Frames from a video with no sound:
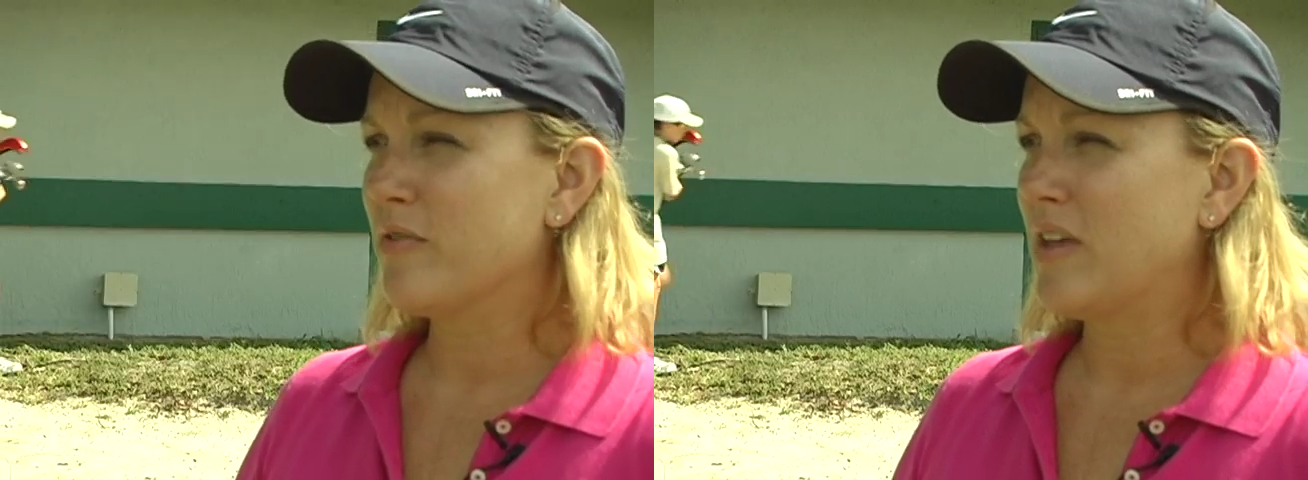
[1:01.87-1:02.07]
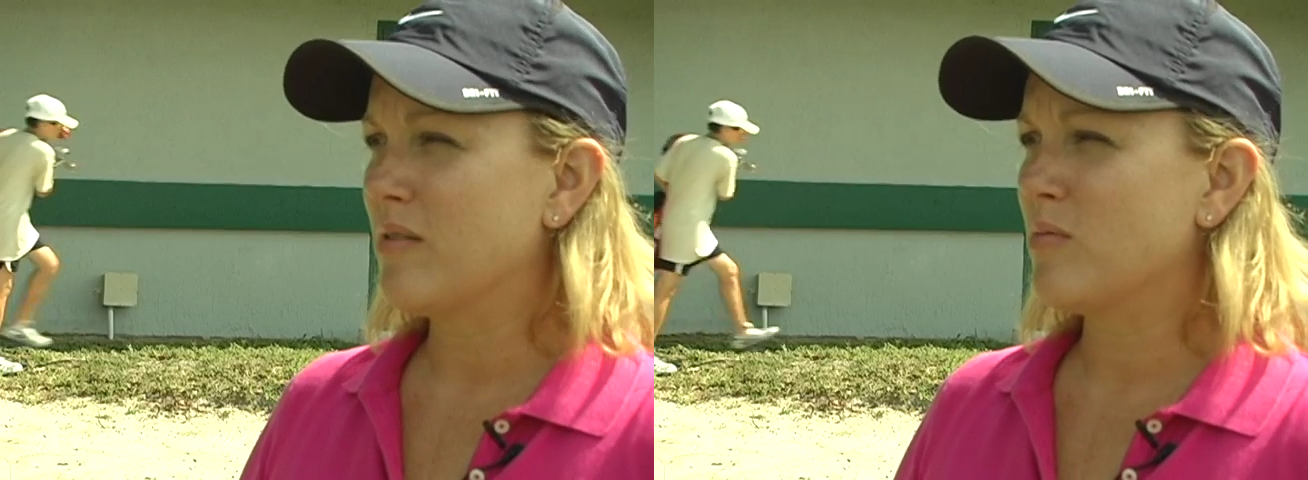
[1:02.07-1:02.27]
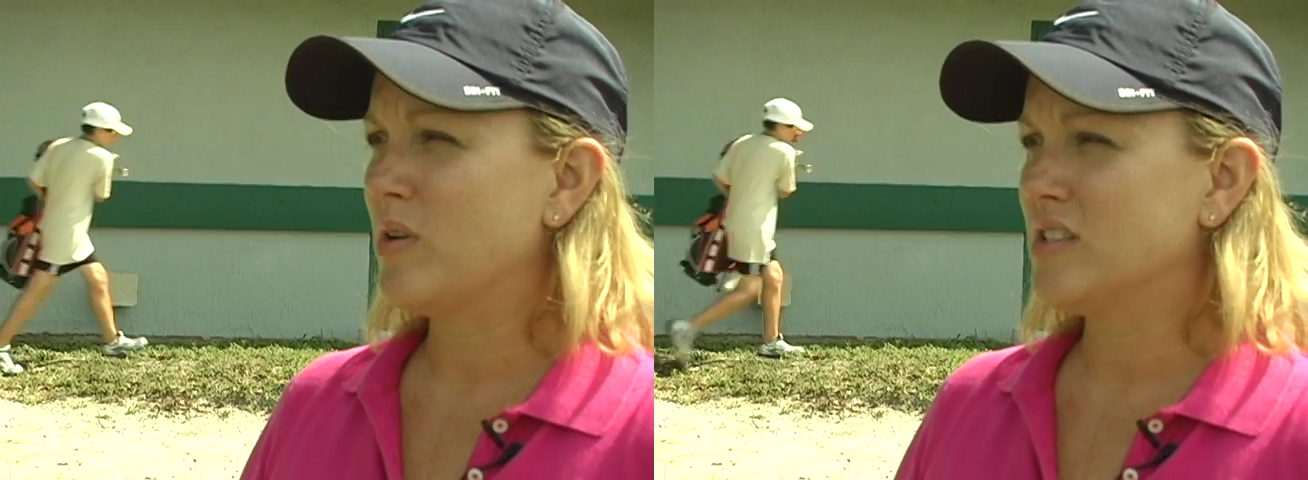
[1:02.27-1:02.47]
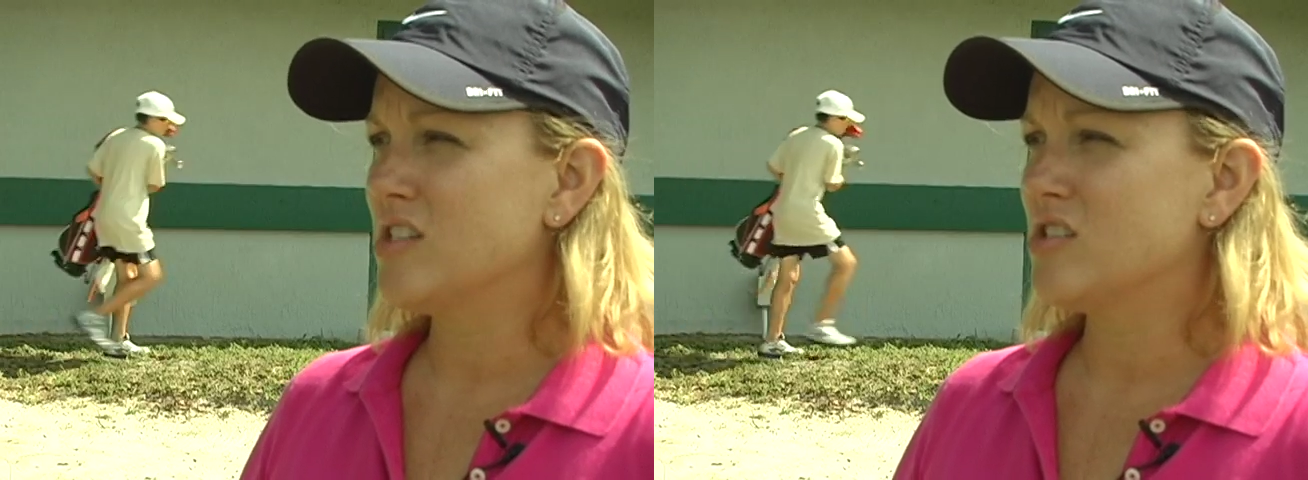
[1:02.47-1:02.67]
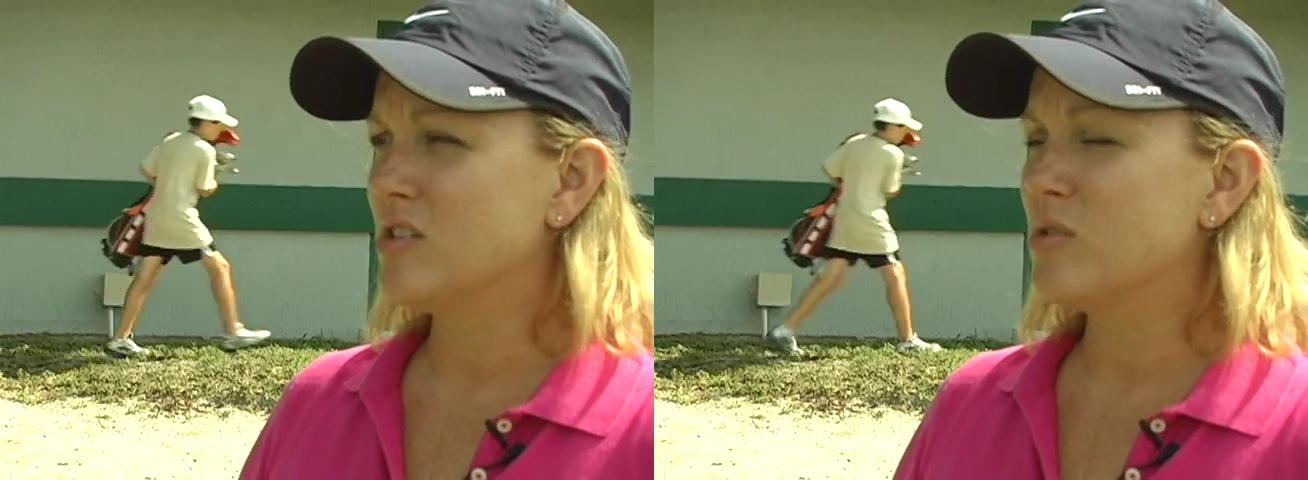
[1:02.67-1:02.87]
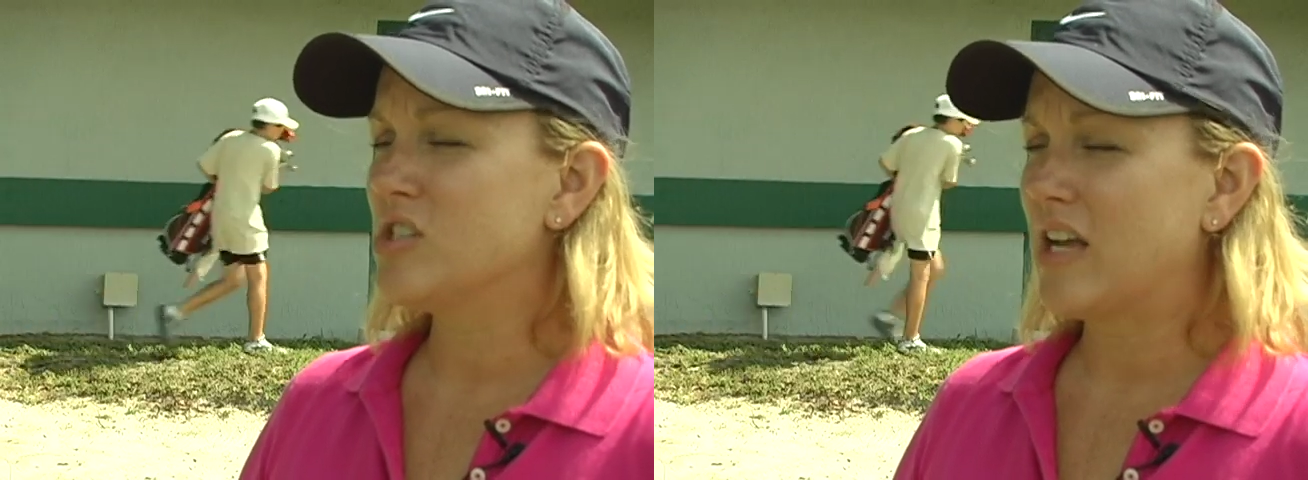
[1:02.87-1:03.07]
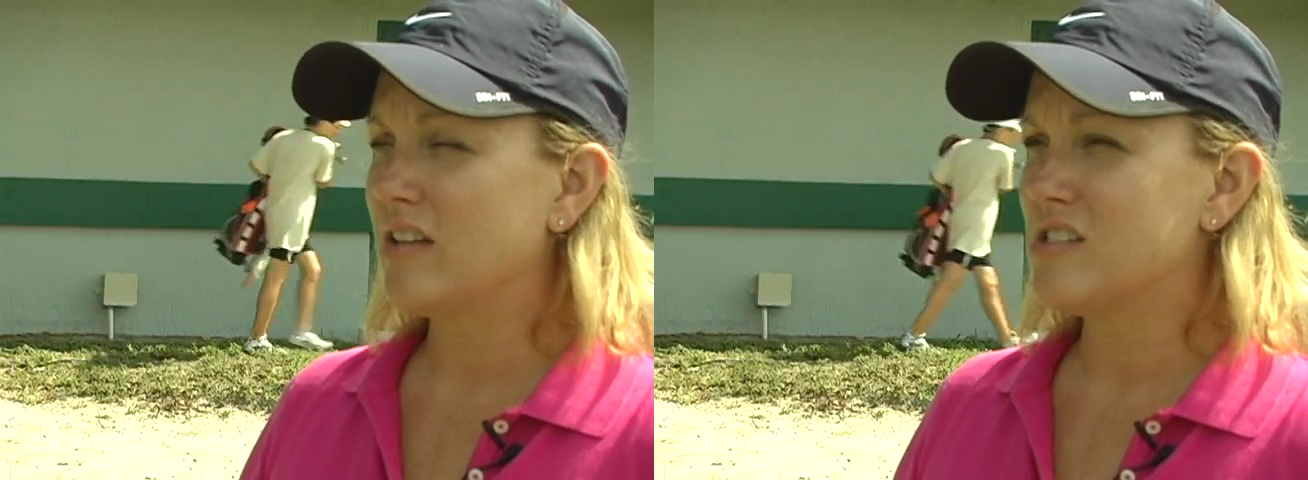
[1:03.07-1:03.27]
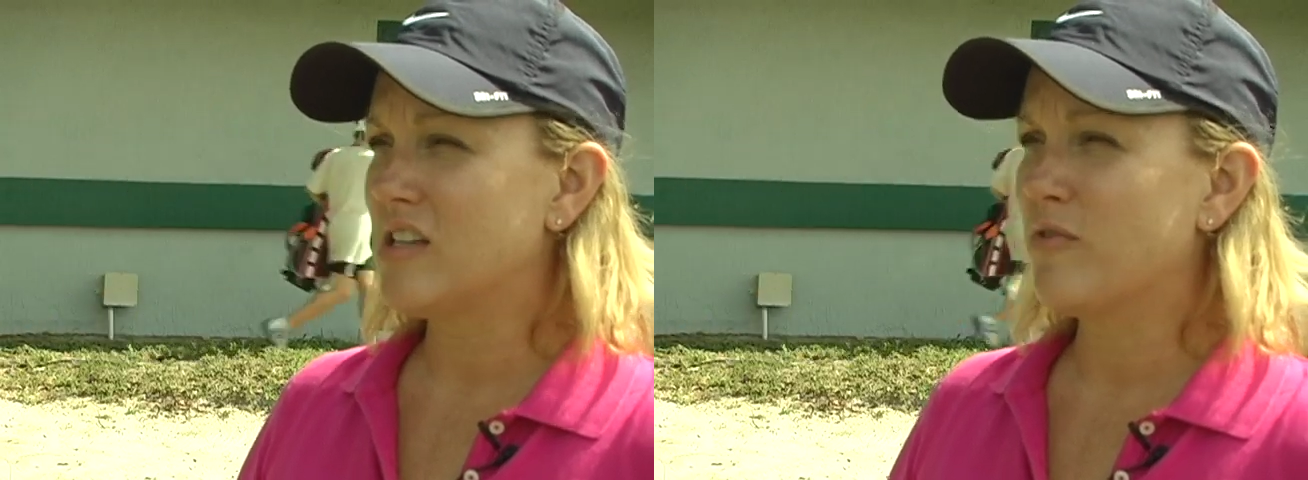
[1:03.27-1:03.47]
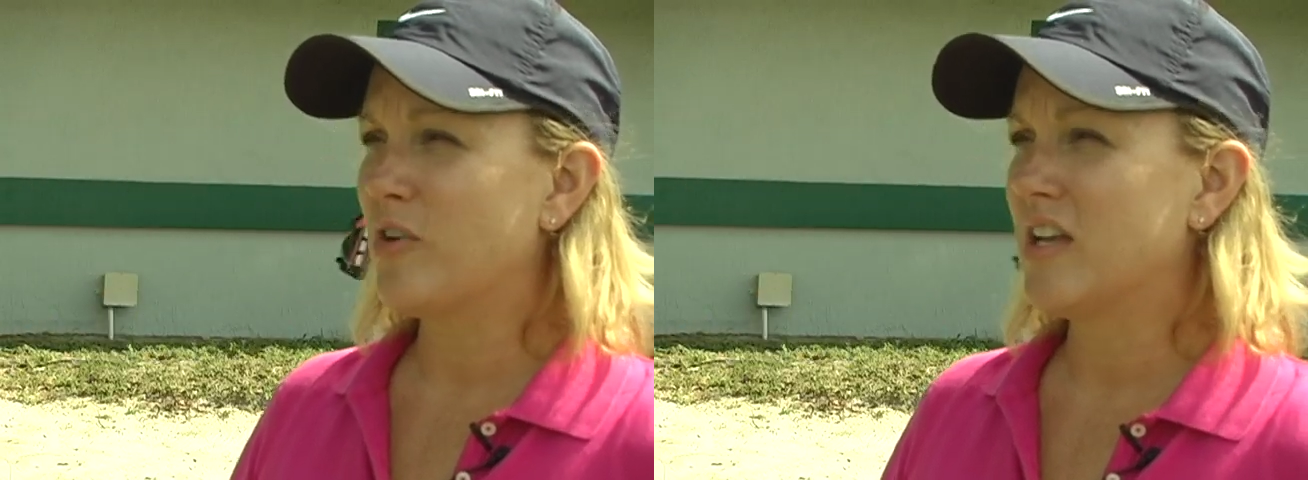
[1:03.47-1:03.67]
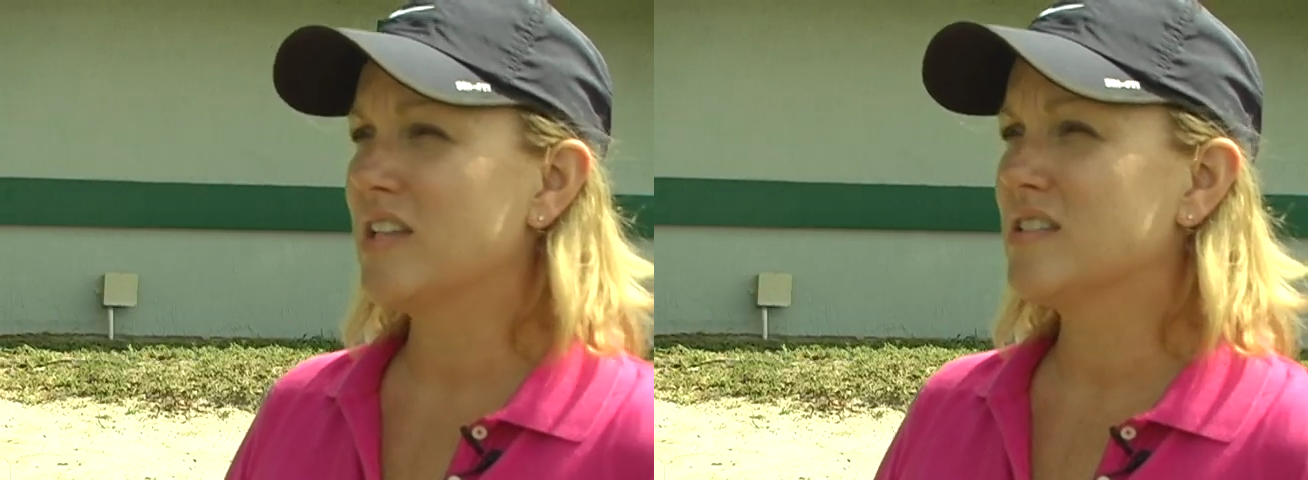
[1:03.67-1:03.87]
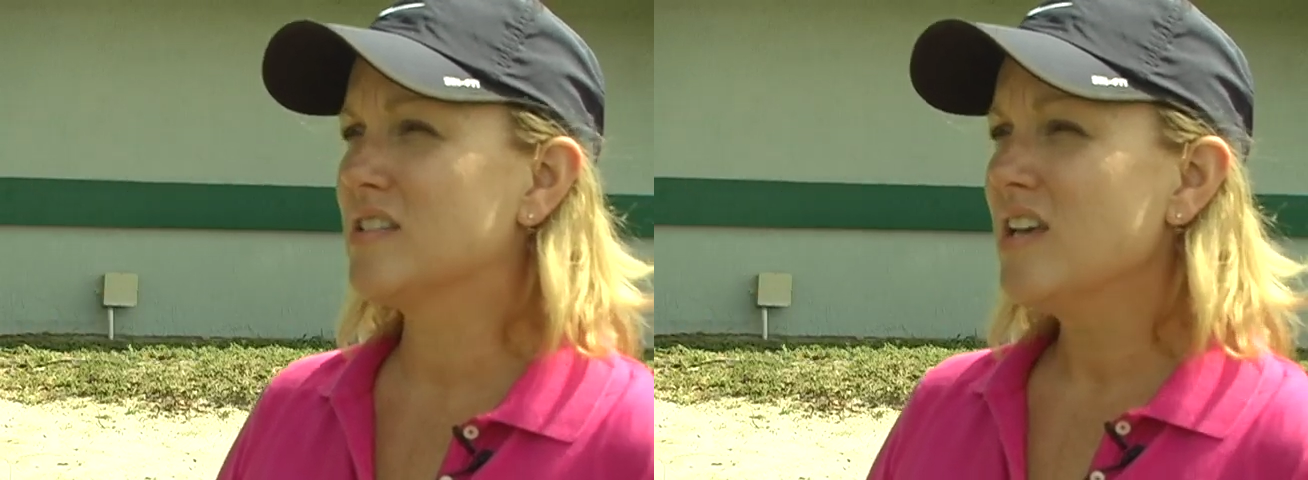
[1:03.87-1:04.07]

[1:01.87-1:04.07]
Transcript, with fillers: that wasn't so challenging for his